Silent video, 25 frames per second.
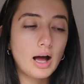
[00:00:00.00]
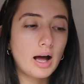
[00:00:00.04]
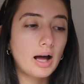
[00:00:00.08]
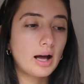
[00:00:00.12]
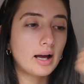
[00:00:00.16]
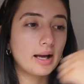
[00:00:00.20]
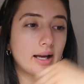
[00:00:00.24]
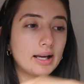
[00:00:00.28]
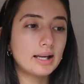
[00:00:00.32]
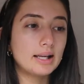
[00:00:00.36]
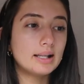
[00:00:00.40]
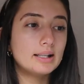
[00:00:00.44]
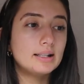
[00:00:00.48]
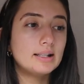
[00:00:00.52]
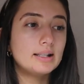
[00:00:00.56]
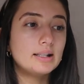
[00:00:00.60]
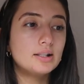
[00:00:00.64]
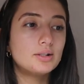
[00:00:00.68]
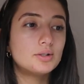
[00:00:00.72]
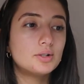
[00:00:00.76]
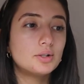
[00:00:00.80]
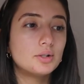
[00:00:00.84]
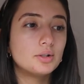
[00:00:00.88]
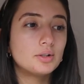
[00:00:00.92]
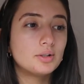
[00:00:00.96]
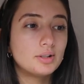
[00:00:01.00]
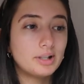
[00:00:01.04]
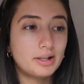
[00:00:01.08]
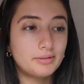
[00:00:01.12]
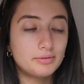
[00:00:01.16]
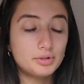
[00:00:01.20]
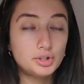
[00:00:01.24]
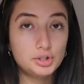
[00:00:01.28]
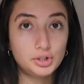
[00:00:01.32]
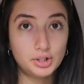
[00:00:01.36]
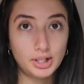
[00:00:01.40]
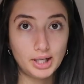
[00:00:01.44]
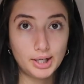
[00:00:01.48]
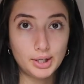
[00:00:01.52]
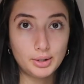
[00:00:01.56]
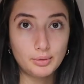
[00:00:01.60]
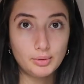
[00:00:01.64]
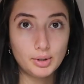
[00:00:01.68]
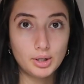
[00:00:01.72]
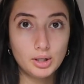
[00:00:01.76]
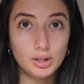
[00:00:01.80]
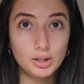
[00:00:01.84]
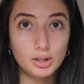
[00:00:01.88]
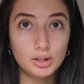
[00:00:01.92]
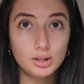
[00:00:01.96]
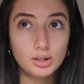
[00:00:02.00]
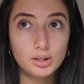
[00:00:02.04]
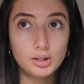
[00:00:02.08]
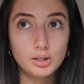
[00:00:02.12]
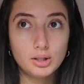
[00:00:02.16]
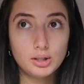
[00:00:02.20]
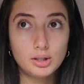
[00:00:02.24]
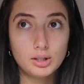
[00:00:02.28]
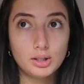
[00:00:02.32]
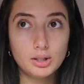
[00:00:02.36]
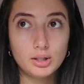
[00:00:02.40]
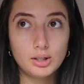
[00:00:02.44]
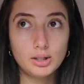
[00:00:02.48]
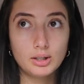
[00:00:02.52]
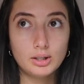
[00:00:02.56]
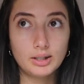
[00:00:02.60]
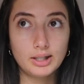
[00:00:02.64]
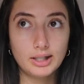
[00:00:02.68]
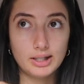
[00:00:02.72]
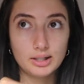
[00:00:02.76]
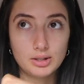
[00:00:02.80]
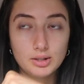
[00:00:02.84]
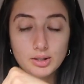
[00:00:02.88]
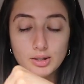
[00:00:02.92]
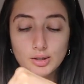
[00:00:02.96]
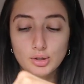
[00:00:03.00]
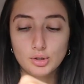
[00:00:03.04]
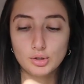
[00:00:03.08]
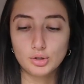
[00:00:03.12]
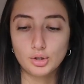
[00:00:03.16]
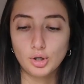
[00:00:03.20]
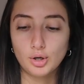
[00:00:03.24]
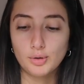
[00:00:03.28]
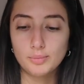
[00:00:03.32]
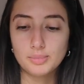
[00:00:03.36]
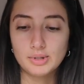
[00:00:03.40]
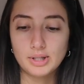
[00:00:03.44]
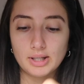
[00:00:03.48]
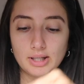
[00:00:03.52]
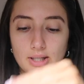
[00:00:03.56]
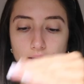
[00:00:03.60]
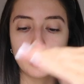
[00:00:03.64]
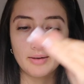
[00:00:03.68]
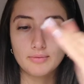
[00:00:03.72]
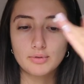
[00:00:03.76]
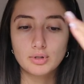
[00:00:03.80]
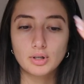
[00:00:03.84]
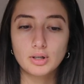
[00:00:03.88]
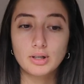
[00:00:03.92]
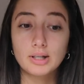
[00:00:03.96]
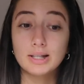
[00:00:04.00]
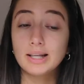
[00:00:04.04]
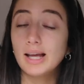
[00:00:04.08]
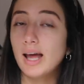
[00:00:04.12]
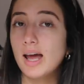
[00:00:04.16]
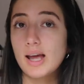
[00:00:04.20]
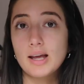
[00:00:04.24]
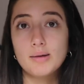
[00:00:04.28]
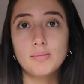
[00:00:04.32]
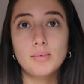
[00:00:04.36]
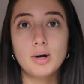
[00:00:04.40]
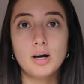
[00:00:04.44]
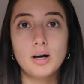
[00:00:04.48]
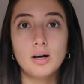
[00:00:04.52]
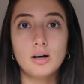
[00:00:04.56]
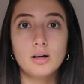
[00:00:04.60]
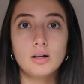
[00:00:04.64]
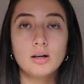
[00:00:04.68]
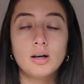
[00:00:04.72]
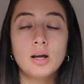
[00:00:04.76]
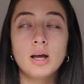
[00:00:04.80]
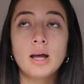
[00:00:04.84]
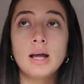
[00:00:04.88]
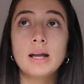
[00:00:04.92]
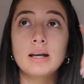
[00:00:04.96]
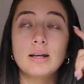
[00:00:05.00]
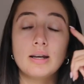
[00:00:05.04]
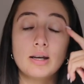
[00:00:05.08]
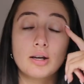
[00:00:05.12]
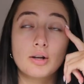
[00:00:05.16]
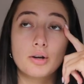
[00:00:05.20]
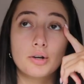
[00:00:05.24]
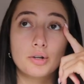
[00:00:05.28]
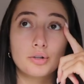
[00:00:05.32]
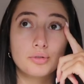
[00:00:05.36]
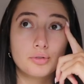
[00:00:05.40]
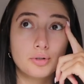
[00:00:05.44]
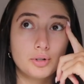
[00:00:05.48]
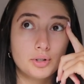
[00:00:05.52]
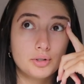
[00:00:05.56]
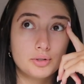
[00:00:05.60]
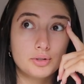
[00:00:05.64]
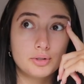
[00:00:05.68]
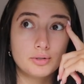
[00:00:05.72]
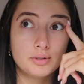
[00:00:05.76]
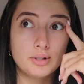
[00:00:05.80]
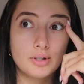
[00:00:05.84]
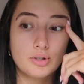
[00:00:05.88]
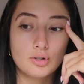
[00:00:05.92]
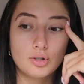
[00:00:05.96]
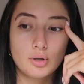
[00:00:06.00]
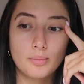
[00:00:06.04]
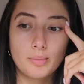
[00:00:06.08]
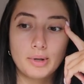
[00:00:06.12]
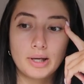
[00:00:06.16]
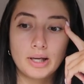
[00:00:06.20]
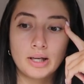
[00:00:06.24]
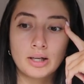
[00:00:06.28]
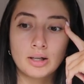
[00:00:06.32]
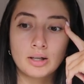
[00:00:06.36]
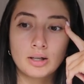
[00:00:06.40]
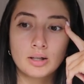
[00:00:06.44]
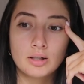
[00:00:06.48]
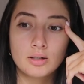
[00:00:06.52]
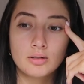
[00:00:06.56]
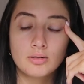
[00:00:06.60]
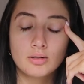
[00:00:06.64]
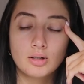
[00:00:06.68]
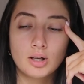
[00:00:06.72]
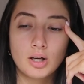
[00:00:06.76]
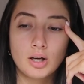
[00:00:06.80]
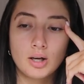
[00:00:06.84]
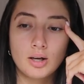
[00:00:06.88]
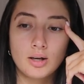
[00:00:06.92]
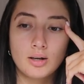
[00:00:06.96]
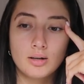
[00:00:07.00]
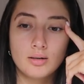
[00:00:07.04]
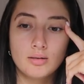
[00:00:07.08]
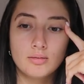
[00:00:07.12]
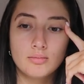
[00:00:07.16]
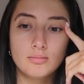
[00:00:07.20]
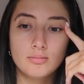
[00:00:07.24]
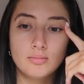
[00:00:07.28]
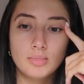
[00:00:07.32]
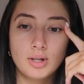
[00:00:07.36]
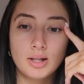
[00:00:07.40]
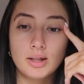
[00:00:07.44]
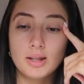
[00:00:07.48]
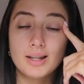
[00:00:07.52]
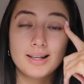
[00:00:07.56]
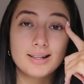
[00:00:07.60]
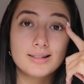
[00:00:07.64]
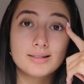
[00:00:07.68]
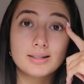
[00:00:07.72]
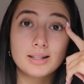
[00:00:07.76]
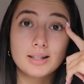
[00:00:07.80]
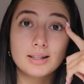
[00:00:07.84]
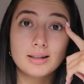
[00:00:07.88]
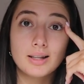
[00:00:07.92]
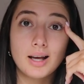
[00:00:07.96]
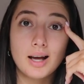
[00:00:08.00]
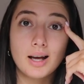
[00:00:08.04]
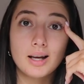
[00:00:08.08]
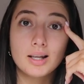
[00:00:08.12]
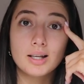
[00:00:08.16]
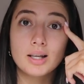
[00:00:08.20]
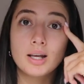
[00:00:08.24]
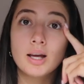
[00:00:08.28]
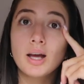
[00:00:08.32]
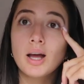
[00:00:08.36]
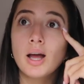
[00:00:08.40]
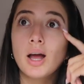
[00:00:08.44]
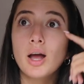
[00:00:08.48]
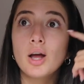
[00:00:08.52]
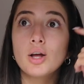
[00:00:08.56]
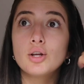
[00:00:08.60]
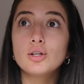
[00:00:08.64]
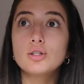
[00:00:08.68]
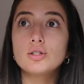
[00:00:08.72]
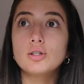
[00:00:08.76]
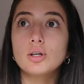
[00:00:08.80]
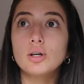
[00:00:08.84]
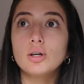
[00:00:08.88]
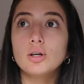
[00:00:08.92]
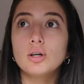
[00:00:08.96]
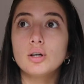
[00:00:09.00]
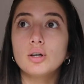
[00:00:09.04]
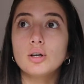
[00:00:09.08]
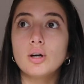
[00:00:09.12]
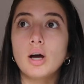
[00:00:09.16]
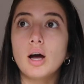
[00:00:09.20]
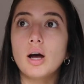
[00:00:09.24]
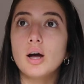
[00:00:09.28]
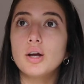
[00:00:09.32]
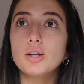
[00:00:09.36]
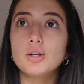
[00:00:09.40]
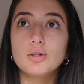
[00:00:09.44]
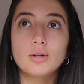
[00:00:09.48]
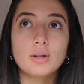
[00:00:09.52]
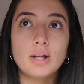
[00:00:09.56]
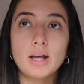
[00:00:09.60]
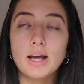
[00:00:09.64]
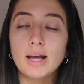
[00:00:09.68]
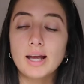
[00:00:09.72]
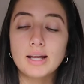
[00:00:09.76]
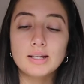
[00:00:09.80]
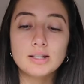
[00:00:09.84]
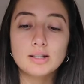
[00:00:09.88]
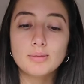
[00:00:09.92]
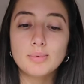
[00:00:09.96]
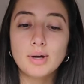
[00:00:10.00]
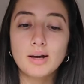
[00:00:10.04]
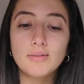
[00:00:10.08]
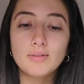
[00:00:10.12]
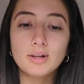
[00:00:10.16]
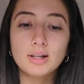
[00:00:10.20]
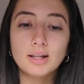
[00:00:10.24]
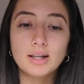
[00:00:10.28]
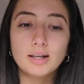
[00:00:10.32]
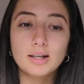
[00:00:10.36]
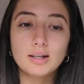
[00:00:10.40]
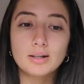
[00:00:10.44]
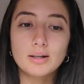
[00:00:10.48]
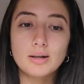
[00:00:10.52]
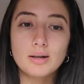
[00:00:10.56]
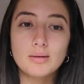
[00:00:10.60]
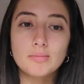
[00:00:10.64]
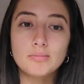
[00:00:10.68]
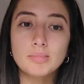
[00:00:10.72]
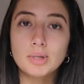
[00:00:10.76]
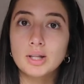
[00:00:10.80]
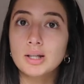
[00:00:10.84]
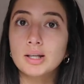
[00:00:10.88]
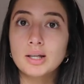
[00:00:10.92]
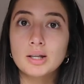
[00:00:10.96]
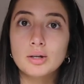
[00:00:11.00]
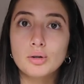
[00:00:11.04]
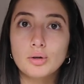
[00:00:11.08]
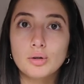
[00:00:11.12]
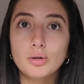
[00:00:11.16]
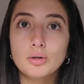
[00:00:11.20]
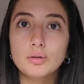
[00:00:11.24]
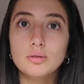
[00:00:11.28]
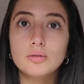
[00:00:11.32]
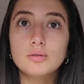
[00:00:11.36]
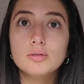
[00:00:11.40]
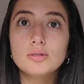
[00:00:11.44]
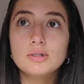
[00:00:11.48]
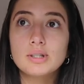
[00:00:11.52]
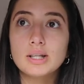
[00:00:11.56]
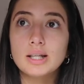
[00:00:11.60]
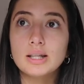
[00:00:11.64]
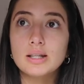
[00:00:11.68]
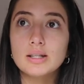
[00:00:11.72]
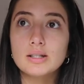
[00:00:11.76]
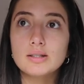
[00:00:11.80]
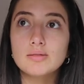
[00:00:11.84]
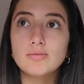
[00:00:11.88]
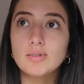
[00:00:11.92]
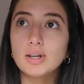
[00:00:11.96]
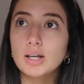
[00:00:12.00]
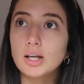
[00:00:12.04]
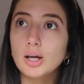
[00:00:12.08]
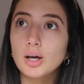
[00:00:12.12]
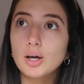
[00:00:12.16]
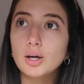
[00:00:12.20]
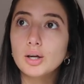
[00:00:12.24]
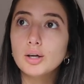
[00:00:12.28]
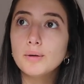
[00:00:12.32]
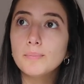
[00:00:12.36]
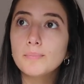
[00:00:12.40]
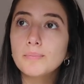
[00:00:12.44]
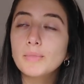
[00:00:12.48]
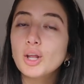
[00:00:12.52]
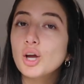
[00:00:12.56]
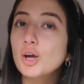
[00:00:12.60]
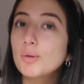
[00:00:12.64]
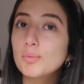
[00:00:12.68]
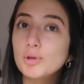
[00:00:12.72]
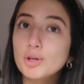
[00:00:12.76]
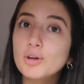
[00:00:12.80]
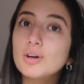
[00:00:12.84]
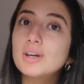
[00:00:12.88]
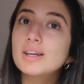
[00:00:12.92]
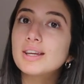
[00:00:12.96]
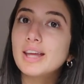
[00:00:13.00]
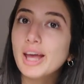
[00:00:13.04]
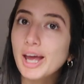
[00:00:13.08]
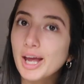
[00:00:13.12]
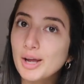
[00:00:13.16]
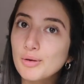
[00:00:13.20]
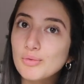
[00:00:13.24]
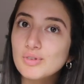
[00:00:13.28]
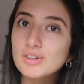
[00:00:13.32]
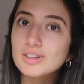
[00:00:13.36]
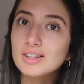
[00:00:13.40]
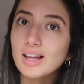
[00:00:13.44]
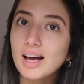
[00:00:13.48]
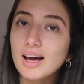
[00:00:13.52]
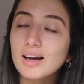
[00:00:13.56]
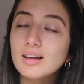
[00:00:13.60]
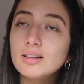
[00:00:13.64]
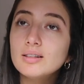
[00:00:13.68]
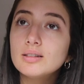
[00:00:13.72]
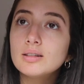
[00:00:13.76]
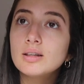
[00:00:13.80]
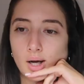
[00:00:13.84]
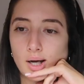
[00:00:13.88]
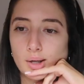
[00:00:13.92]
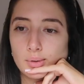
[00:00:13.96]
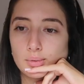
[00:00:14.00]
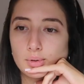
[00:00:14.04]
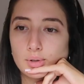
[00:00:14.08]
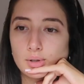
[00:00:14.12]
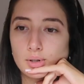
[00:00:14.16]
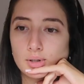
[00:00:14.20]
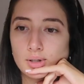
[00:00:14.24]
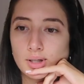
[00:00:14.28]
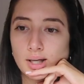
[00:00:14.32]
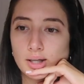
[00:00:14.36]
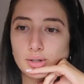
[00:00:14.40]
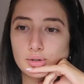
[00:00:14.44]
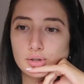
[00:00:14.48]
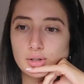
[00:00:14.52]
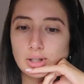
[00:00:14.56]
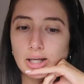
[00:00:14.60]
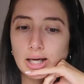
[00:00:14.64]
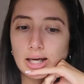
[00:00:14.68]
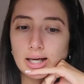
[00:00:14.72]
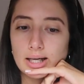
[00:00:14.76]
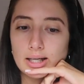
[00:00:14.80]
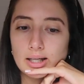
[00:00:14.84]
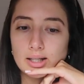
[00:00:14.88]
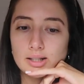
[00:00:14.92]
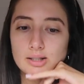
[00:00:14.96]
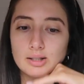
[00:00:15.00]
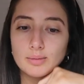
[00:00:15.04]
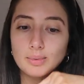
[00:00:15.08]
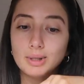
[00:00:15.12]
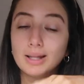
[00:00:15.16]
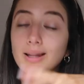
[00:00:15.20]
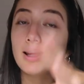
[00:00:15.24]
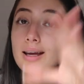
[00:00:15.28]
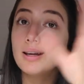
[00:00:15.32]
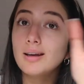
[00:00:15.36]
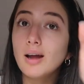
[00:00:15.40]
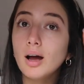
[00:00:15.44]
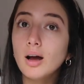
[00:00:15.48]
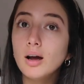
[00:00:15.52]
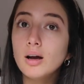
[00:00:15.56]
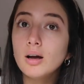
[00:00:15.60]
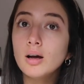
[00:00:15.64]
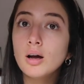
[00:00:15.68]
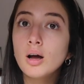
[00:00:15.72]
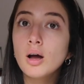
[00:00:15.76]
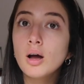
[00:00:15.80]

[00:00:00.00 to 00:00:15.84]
I need to have a shower, head to the shops. I have to go to Kmart, need to go grocery shopping and things like that. So you'll end up having like a million hauls in this video. I hope you're okay with that. I will catch you guys a bit later